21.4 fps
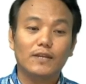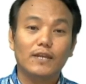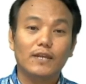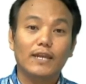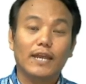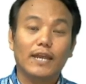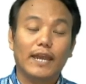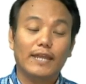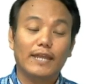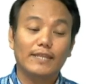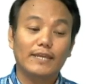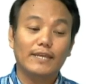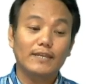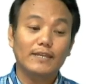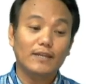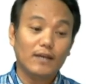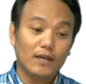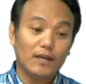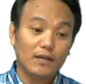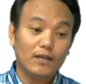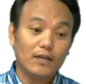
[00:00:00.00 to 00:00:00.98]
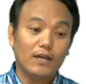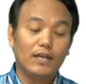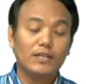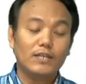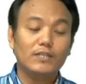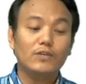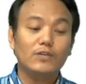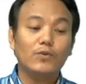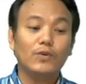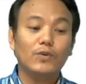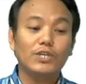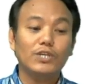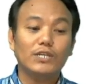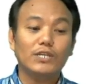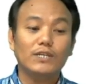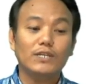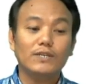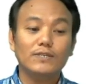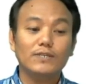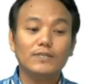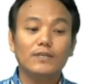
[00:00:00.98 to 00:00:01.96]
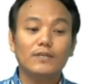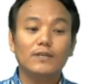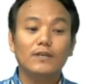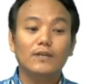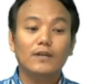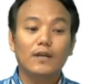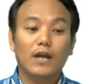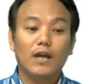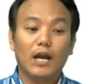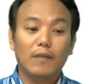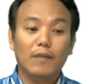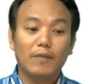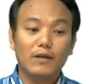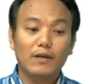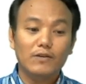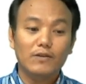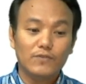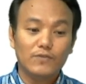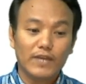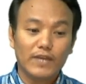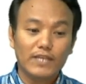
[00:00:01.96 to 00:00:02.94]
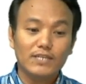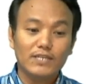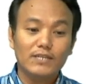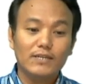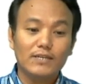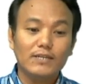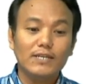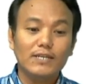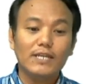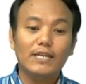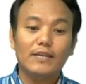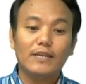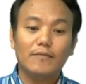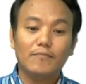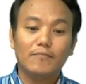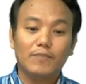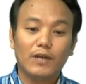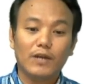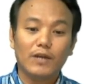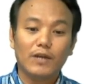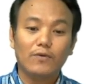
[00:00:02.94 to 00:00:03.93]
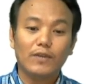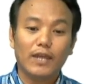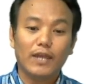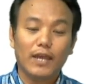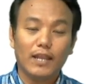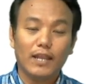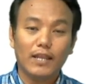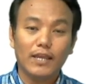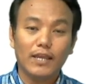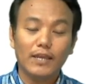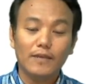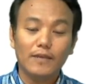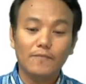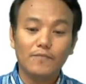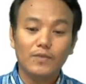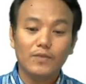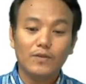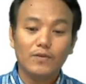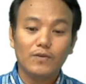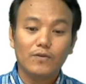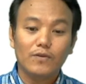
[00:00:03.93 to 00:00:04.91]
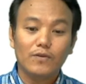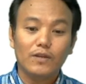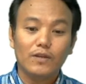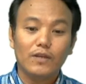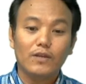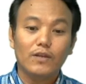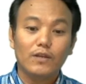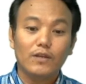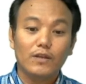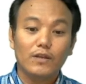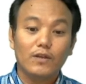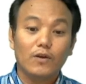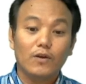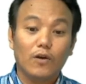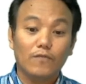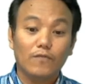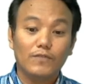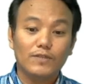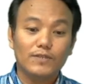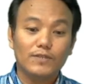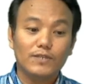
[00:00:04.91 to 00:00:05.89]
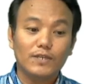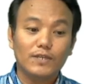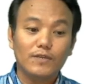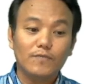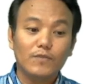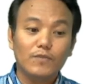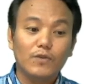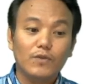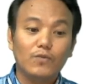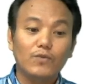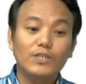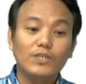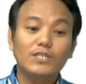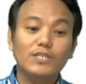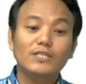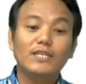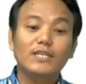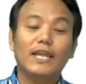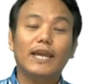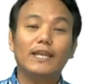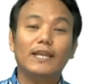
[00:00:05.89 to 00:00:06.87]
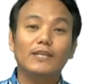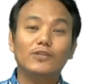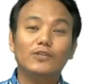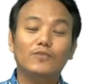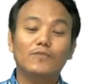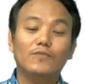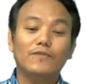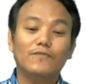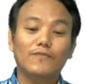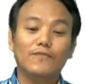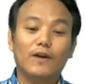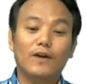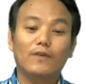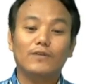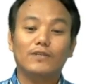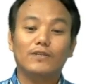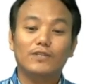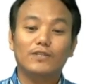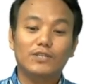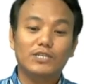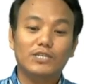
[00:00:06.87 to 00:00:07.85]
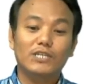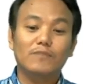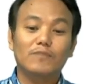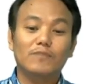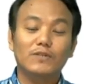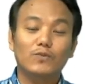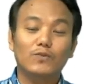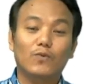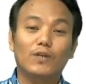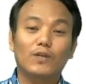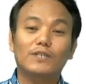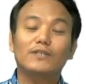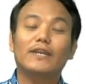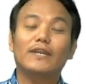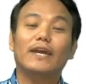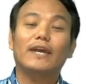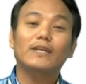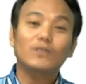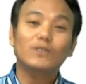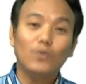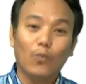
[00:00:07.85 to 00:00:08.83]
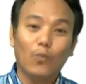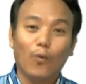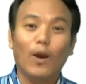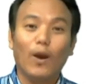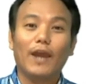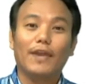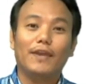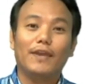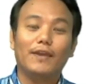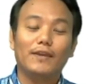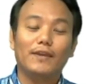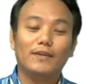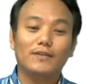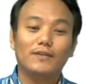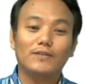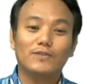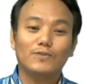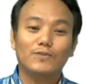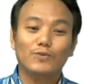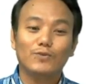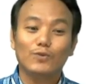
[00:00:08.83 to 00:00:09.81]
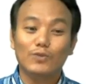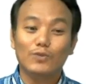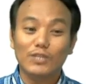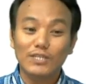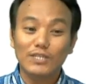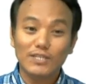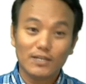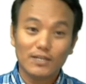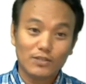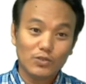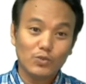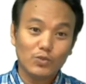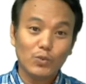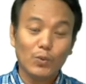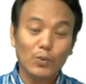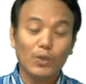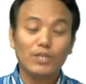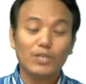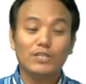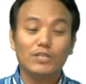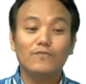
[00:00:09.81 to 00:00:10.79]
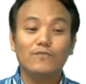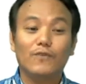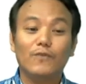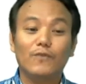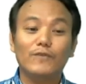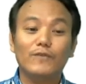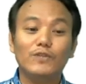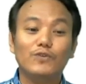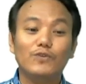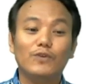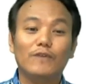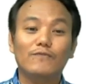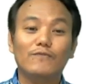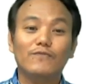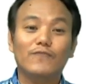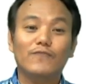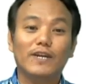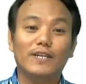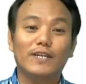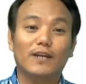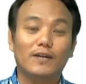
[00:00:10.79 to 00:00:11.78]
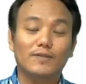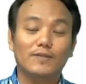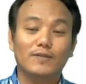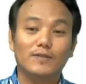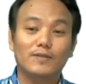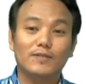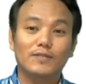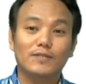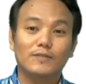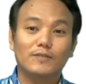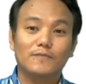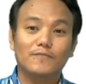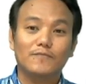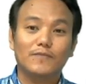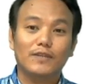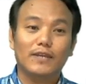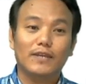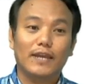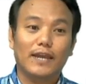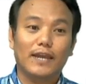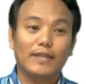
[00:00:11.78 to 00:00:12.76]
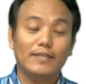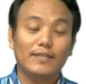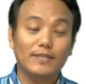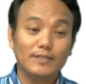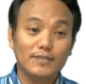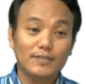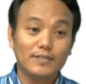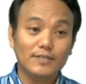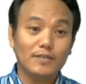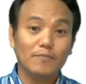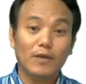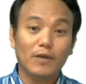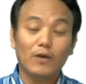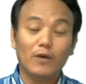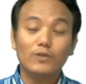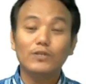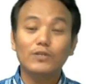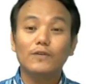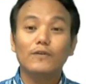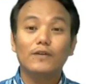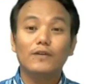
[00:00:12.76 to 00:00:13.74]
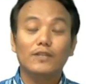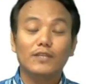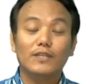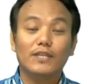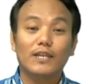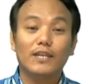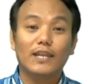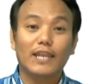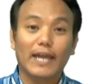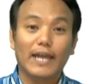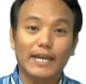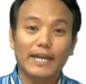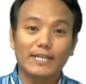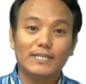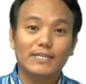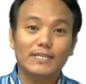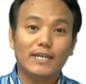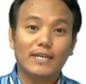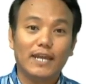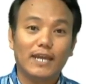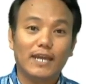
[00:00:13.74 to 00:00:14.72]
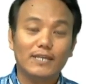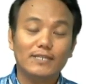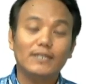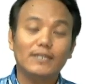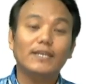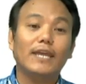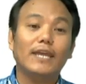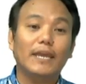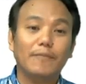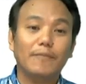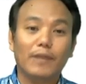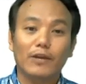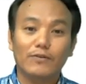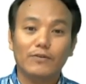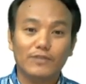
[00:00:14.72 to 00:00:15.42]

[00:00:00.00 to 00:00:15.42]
And then another question is, among red, green, and brown algae, right, of the sea, which is likely to be found in the deepest water and why? So these are the two questions for which you have to find answers. And this is about the light as an abiotic